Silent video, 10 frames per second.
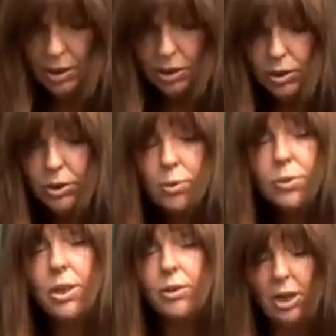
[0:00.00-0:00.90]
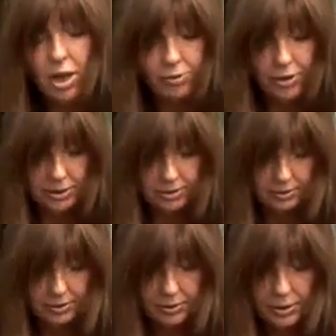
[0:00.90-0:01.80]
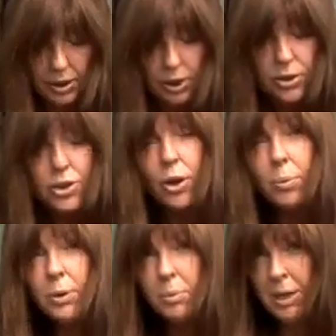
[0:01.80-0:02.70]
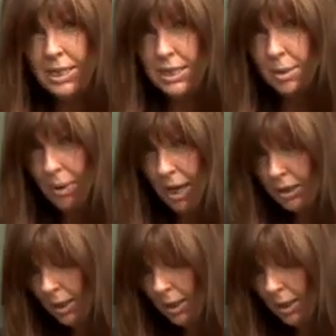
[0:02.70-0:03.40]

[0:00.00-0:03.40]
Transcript: You can also cover the top with a plastic bag.